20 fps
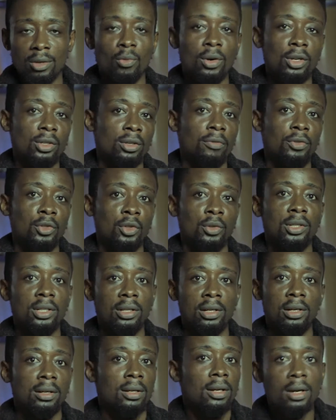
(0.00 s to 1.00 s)
ways of shooting
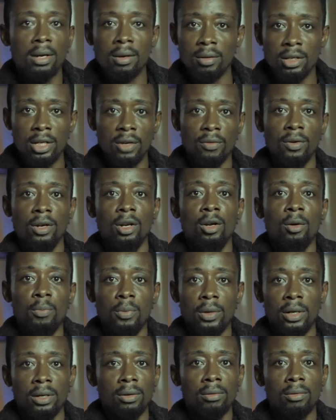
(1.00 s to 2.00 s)
it, develop
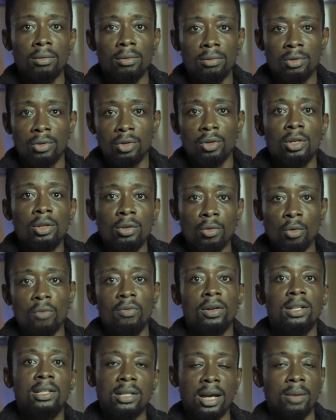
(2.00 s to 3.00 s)
it, shoot it
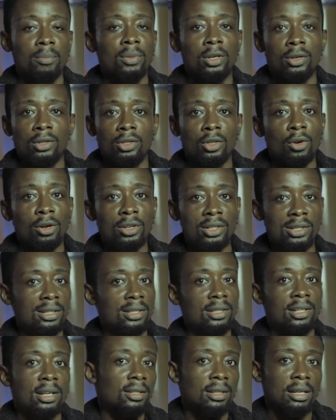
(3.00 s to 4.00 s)
over time, because
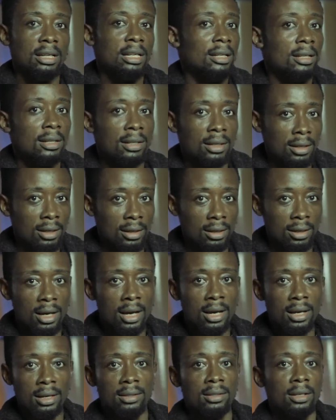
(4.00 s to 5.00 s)
consistency
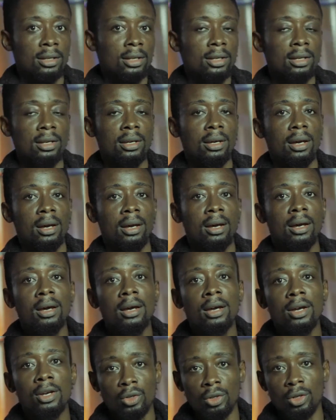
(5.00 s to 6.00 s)
is the key here.
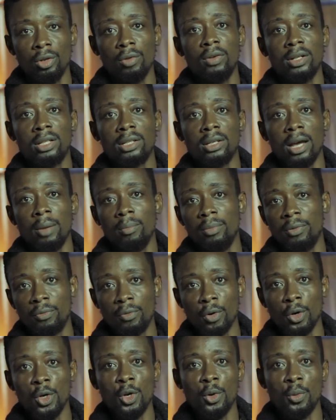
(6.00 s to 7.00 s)
Shoot it over time,
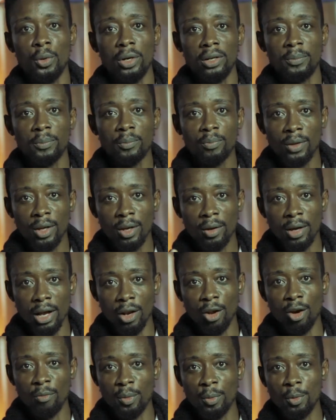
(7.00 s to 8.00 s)
before you know it, a
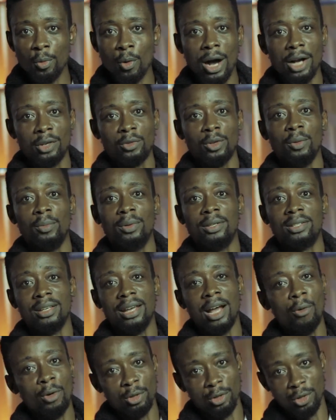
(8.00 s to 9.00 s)
lot of people will actually be
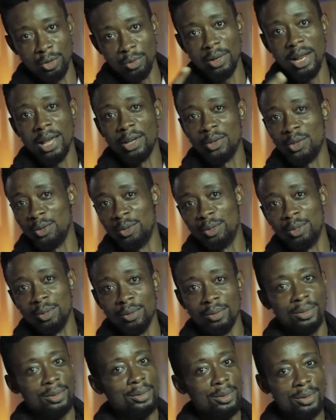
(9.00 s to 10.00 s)
saying, I want to shoot like you too.
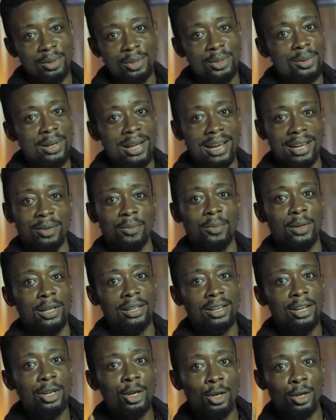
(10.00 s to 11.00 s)
So don't shoot like me,
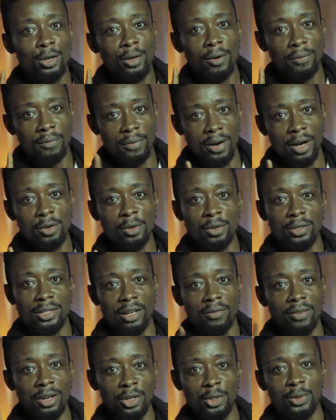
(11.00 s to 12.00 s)
find
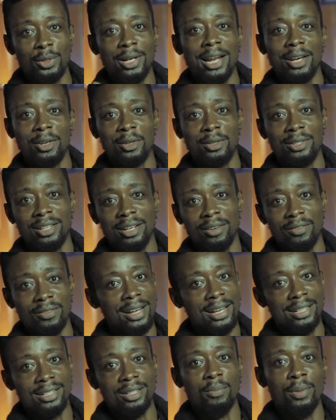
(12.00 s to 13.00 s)
yourself and shoot like yourself.
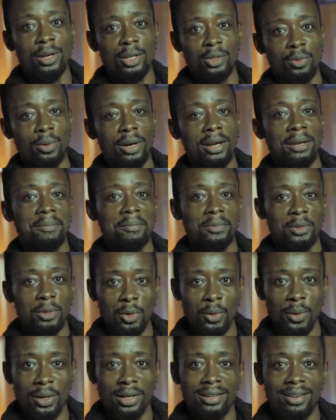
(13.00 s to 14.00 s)
That's the best way to
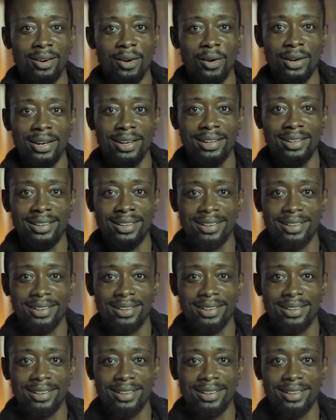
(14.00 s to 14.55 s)
do it, all right?